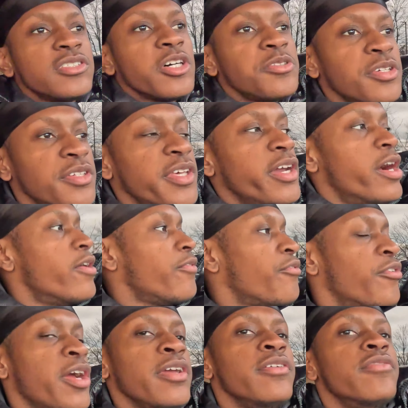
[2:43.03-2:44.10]
start the day all
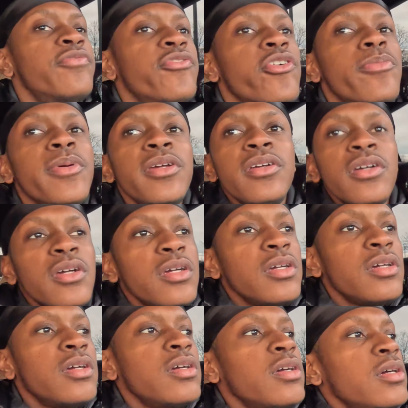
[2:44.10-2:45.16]
right, you feel me?
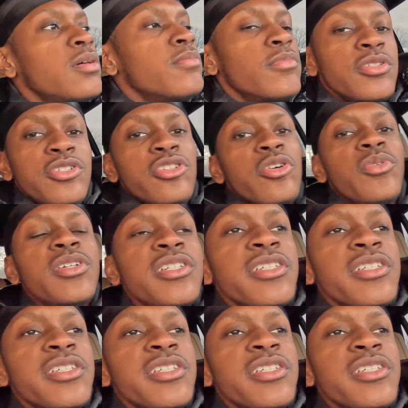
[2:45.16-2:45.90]
But you know, we